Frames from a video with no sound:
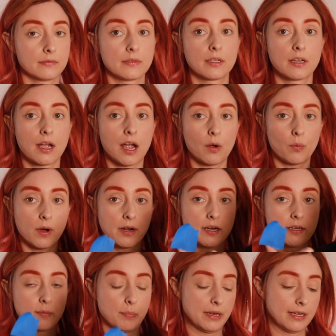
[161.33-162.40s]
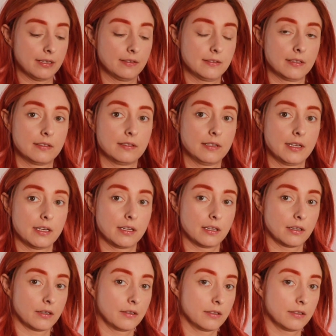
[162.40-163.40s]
I wanted to place this like